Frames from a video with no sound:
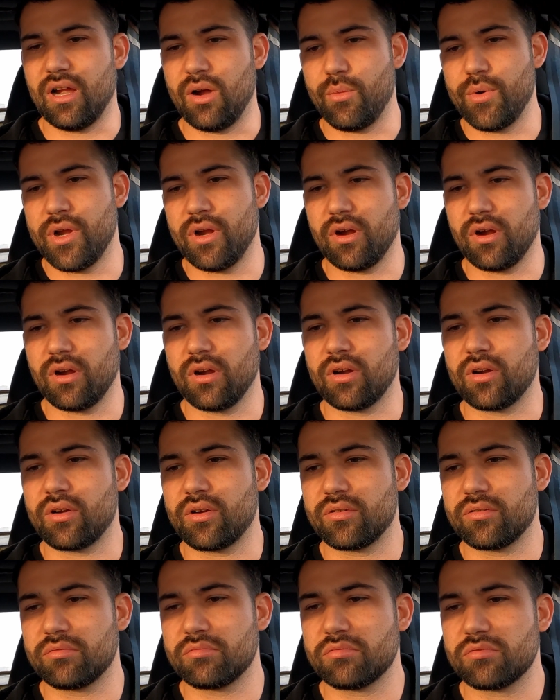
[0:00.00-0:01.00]
We are
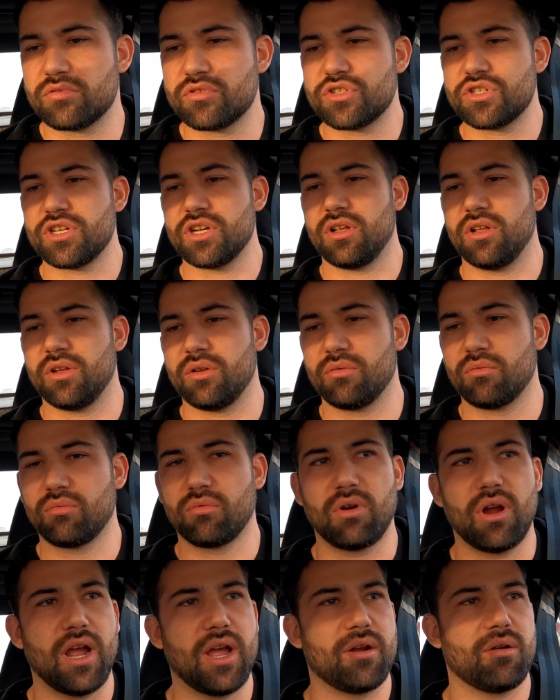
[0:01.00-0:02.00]

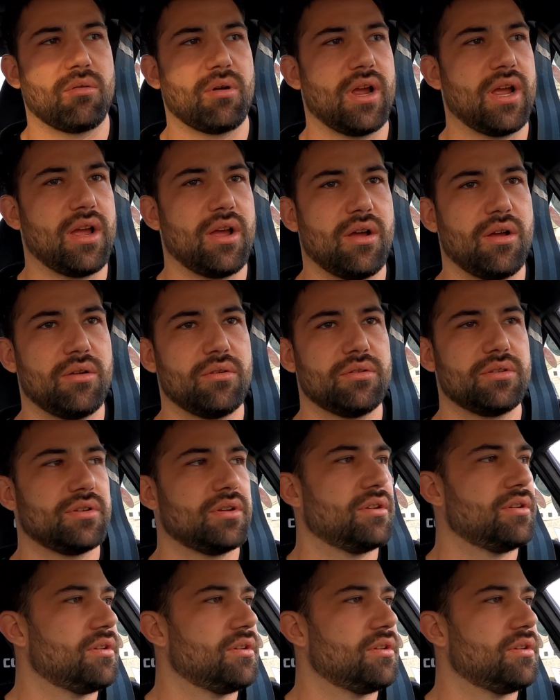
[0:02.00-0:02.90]
chilling right around